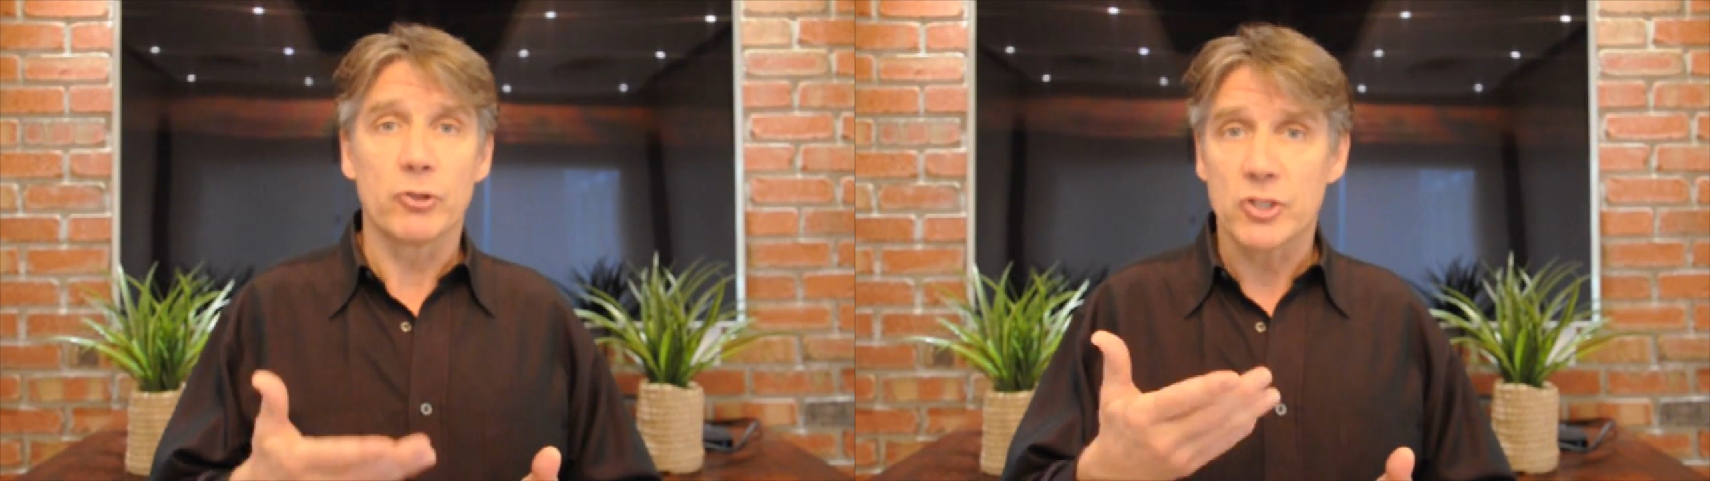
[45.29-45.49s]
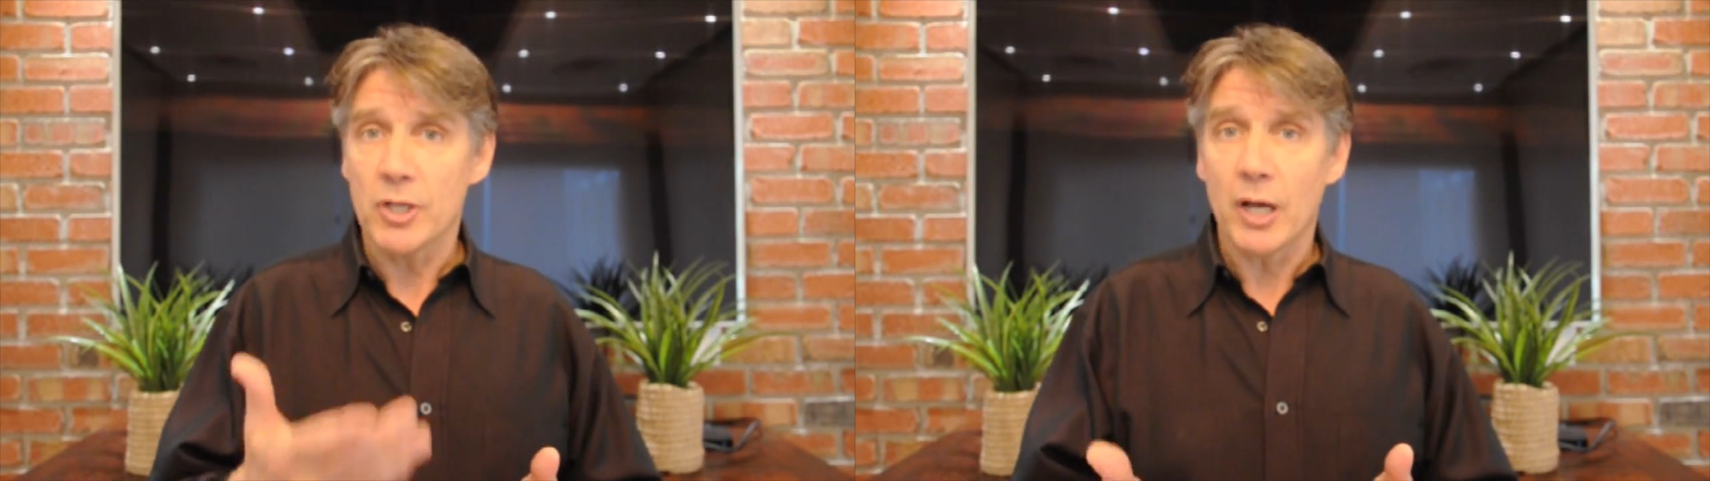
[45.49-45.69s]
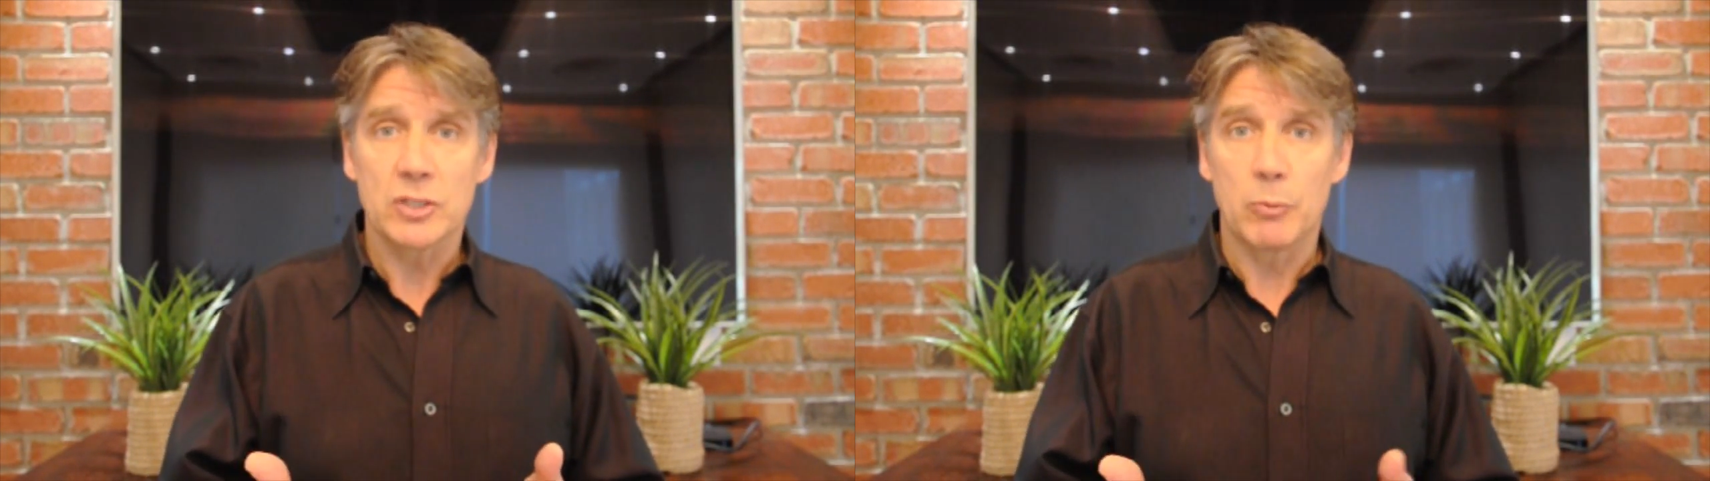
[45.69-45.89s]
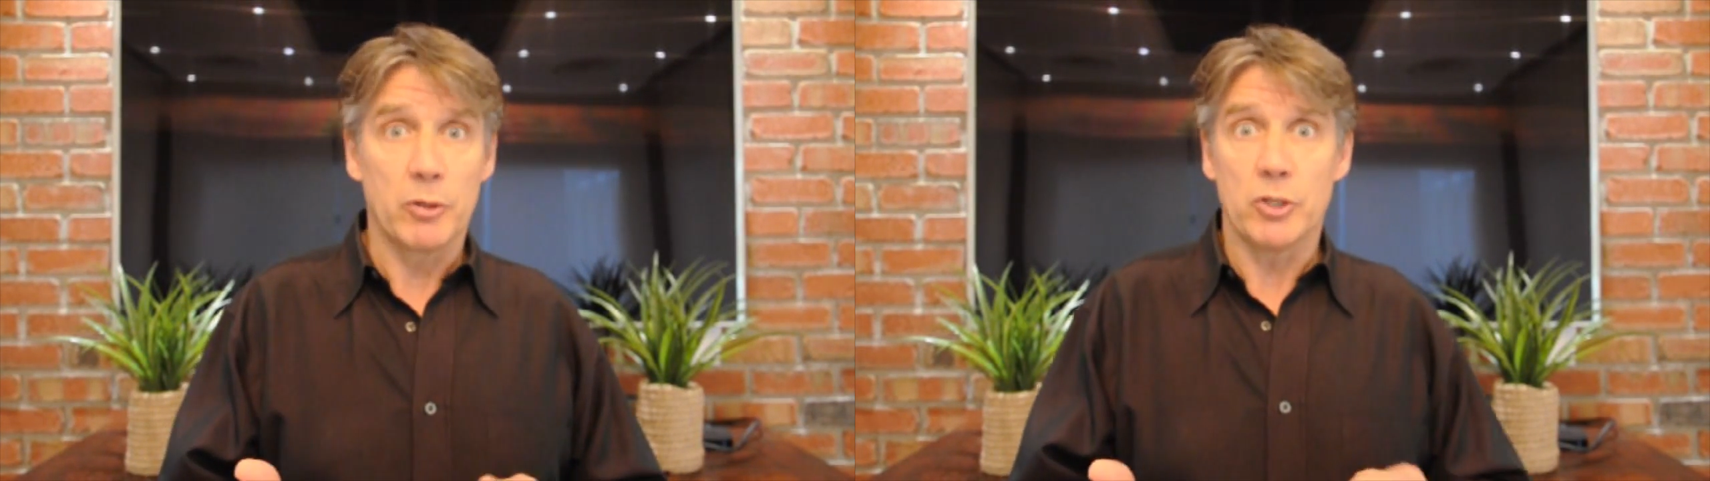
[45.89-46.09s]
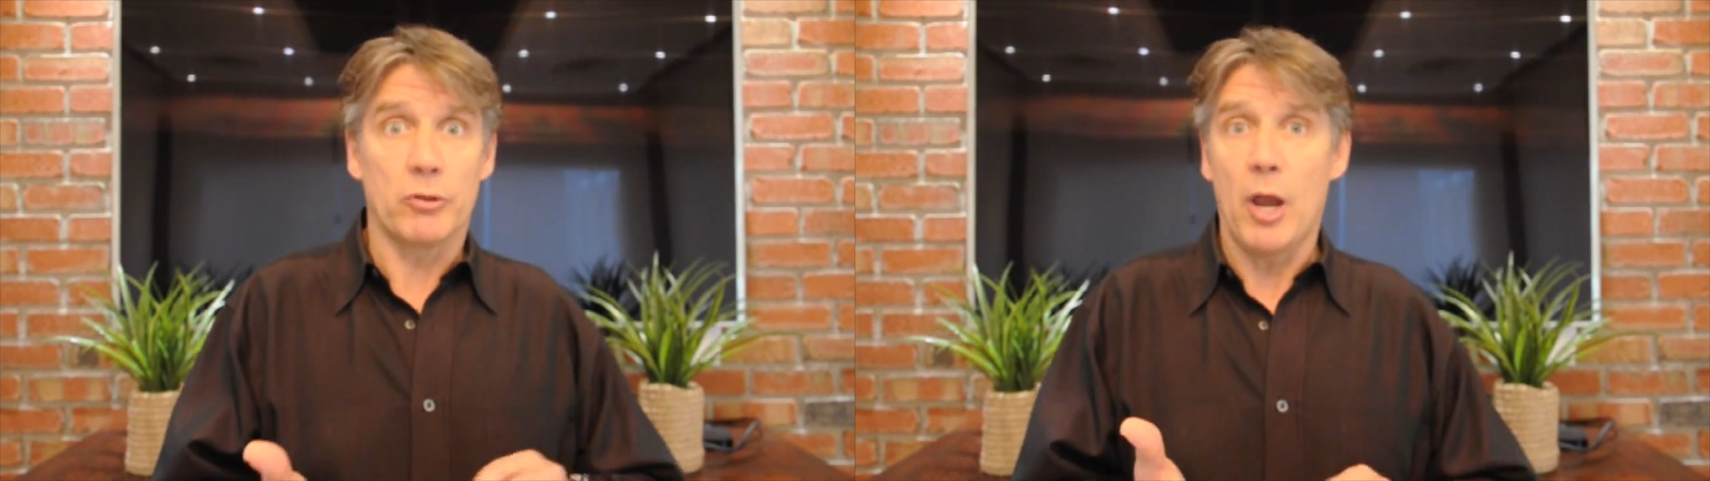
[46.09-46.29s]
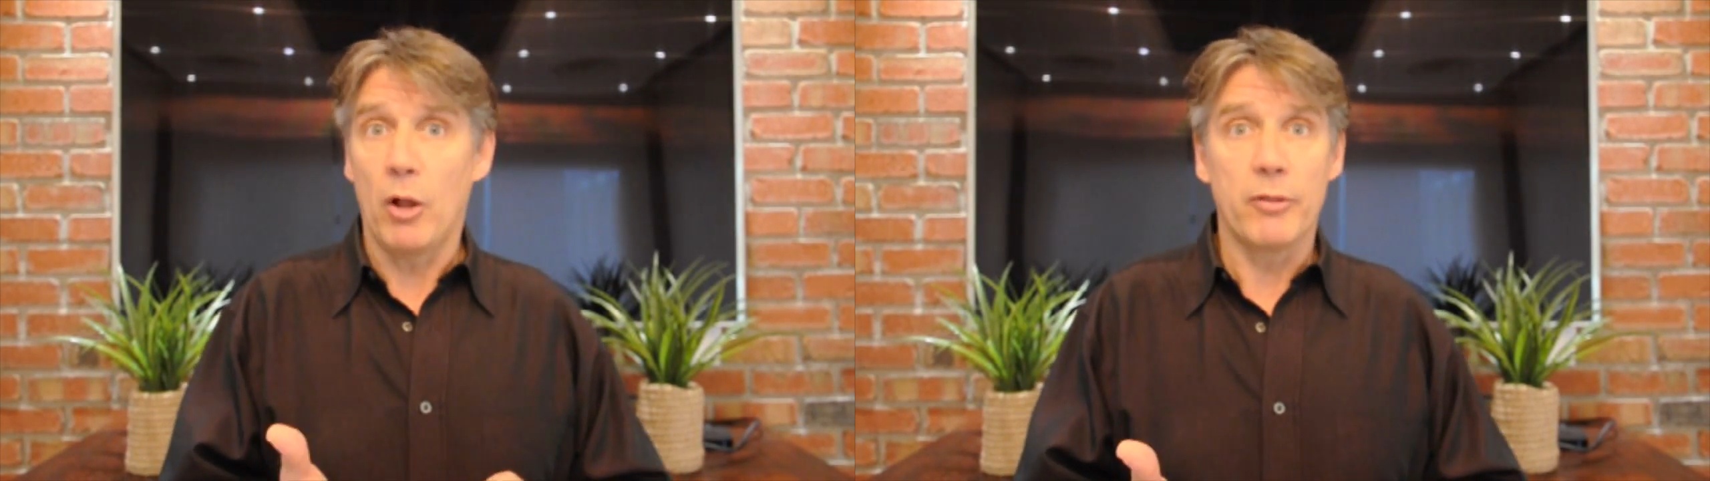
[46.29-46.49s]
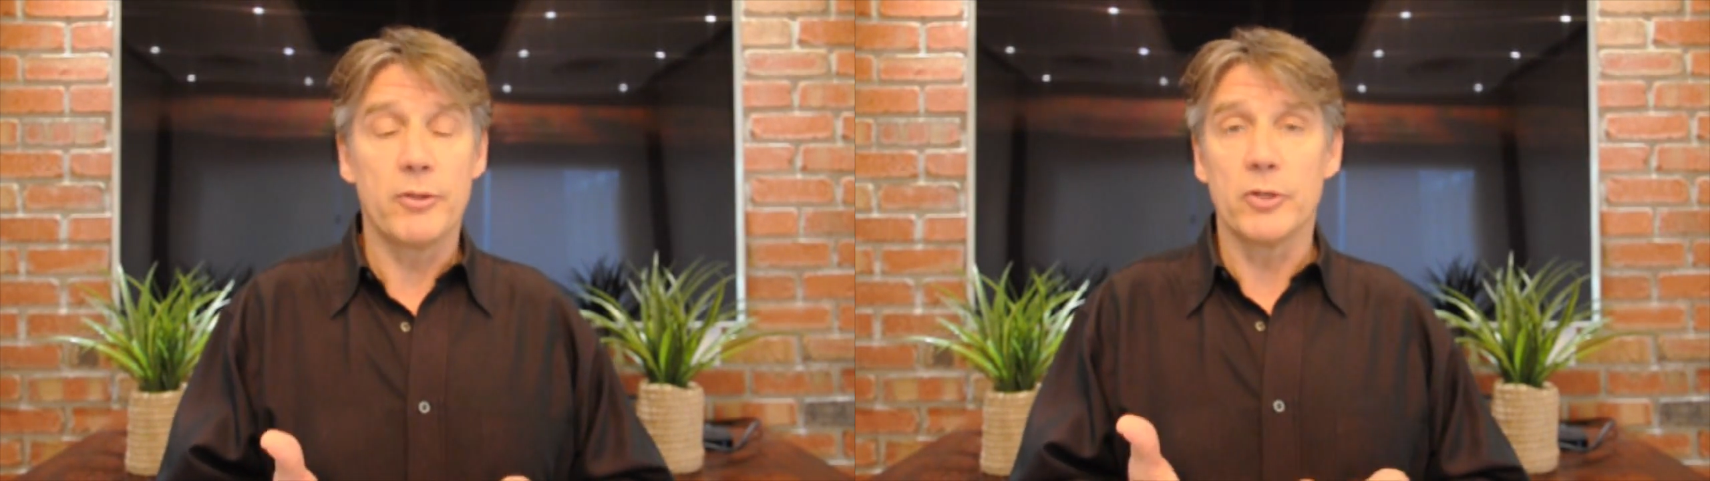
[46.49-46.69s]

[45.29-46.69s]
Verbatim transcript: if you're stuck somewhere in your health,